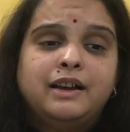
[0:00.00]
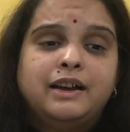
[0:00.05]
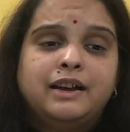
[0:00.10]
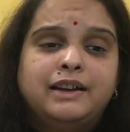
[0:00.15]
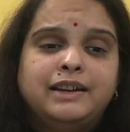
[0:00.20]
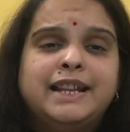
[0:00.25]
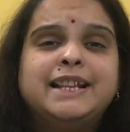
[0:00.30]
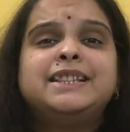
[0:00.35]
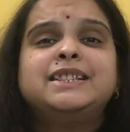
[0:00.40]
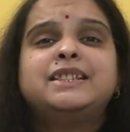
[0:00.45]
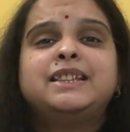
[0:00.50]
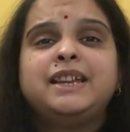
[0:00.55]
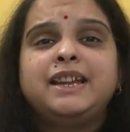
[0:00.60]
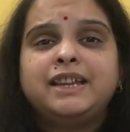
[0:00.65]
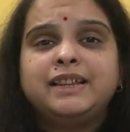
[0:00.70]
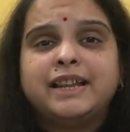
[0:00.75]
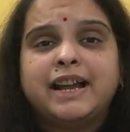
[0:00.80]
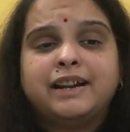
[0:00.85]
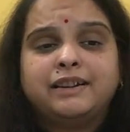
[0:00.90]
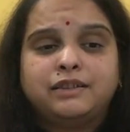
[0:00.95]
let's
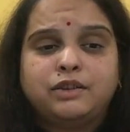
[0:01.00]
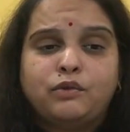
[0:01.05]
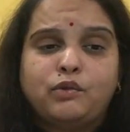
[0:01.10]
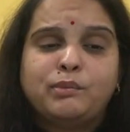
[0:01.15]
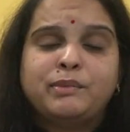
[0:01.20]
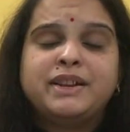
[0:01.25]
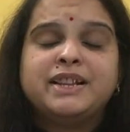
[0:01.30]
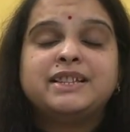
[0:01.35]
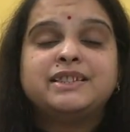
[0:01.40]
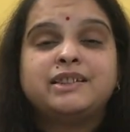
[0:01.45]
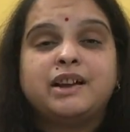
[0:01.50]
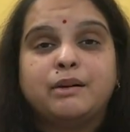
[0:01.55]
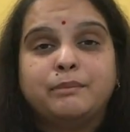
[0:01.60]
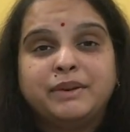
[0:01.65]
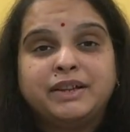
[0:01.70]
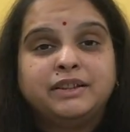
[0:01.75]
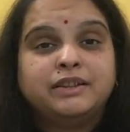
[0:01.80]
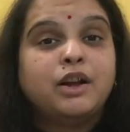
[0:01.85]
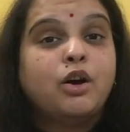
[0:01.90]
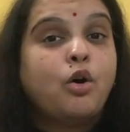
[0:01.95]
see that the woman is
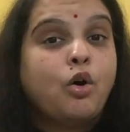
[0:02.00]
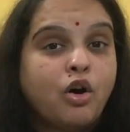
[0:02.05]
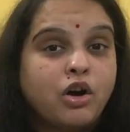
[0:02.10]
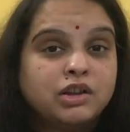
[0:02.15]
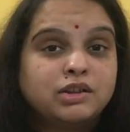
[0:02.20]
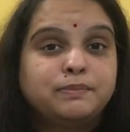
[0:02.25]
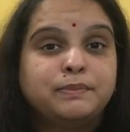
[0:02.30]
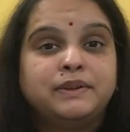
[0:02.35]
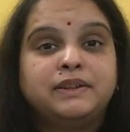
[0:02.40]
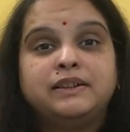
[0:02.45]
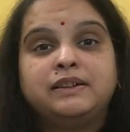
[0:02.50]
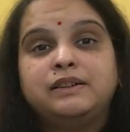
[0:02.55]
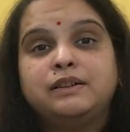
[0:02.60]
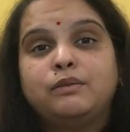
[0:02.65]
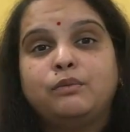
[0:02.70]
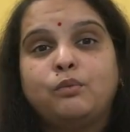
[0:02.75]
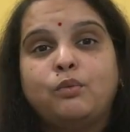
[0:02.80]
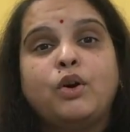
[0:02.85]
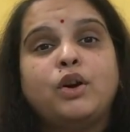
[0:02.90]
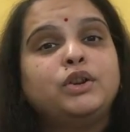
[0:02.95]
coming in the
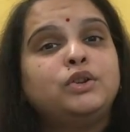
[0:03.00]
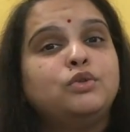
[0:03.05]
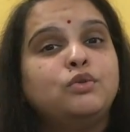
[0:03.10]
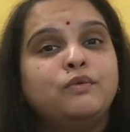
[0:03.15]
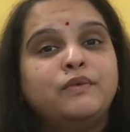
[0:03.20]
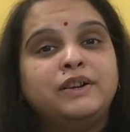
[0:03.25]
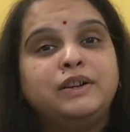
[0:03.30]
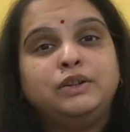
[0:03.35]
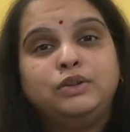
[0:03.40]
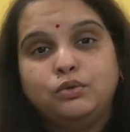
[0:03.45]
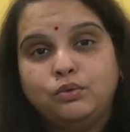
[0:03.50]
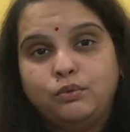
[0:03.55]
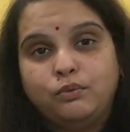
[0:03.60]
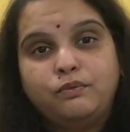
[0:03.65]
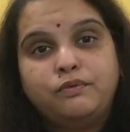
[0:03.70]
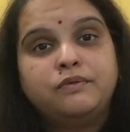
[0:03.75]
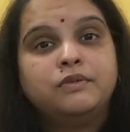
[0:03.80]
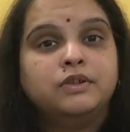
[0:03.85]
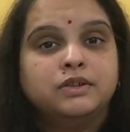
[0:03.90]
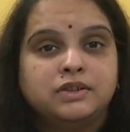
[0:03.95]
hospital, what you will do
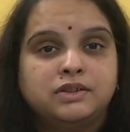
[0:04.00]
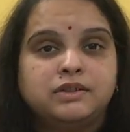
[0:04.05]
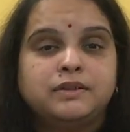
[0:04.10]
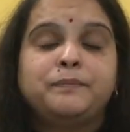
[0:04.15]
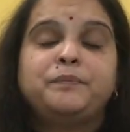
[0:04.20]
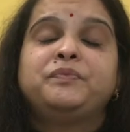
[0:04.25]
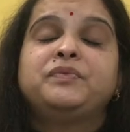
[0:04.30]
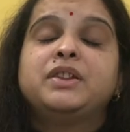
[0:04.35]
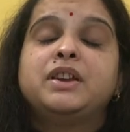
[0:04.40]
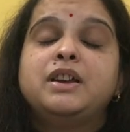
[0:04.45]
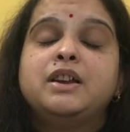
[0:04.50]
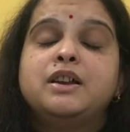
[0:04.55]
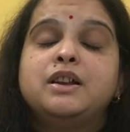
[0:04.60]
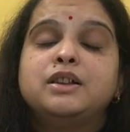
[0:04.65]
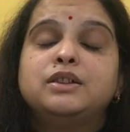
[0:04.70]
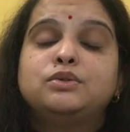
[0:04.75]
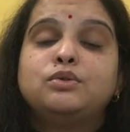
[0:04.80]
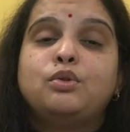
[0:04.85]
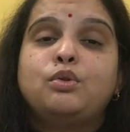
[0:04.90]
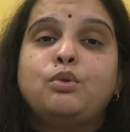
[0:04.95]
first.
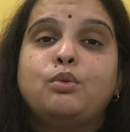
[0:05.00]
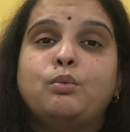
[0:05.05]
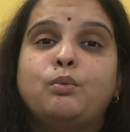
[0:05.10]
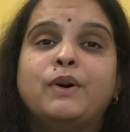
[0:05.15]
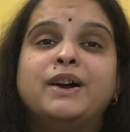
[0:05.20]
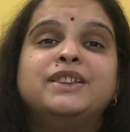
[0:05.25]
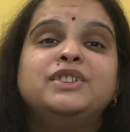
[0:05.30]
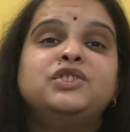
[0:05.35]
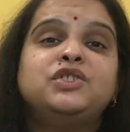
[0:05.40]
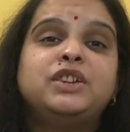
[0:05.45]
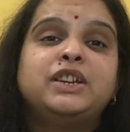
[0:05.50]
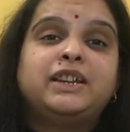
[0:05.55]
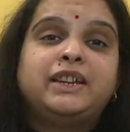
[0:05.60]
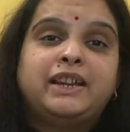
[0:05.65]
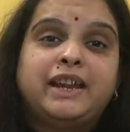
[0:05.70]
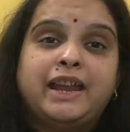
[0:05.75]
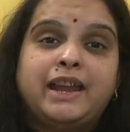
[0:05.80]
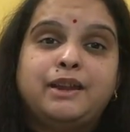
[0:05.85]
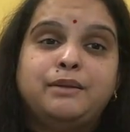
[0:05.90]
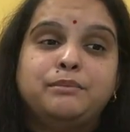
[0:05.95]
So once
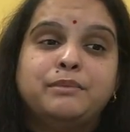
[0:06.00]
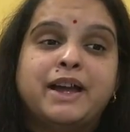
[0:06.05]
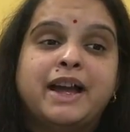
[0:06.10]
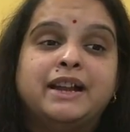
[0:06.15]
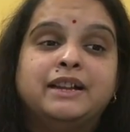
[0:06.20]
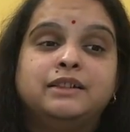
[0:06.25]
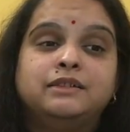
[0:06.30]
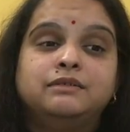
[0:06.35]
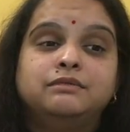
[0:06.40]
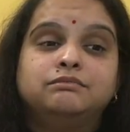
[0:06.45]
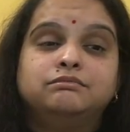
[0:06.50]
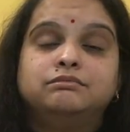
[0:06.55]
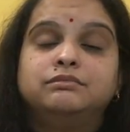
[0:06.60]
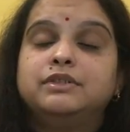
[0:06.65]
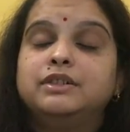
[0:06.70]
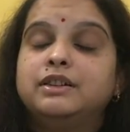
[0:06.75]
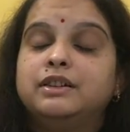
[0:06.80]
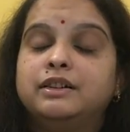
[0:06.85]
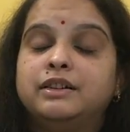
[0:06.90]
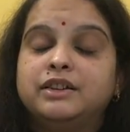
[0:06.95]
she came
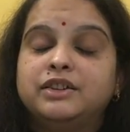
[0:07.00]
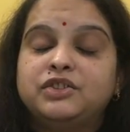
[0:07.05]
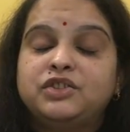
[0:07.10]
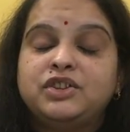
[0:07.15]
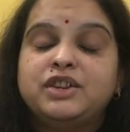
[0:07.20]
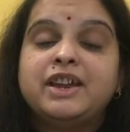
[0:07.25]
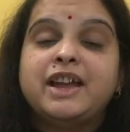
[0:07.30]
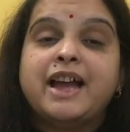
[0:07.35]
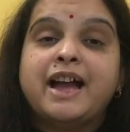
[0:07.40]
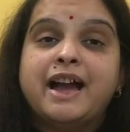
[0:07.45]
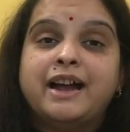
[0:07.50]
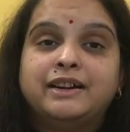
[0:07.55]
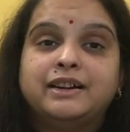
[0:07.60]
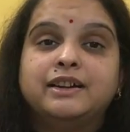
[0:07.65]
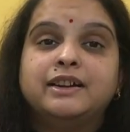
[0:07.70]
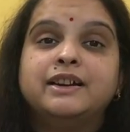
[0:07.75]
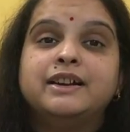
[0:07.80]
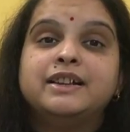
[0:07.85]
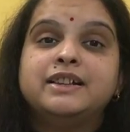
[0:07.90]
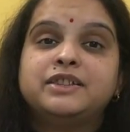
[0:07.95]
and she had
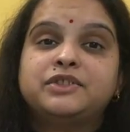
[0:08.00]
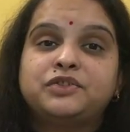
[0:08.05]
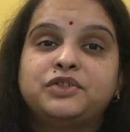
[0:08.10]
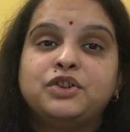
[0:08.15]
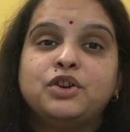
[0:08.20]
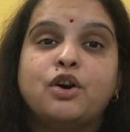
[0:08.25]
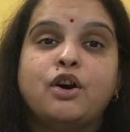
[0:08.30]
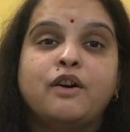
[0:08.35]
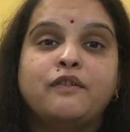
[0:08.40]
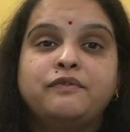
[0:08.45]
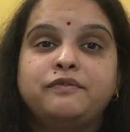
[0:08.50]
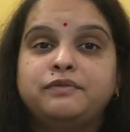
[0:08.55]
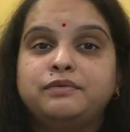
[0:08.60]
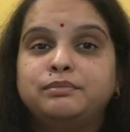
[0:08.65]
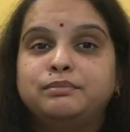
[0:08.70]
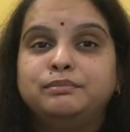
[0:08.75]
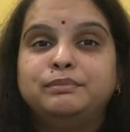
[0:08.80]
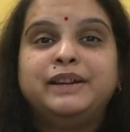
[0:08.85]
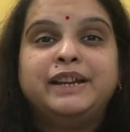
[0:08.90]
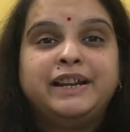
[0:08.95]
a history
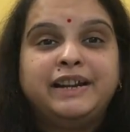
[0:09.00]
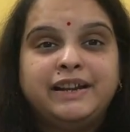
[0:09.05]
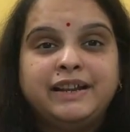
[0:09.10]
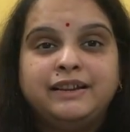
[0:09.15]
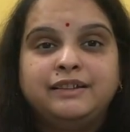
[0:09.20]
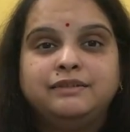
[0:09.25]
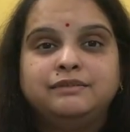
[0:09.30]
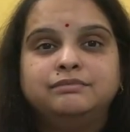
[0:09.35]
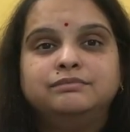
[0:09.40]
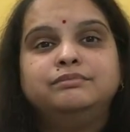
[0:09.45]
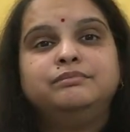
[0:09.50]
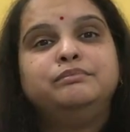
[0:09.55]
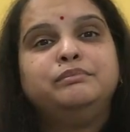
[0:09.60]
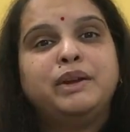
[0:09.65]
of bleeding,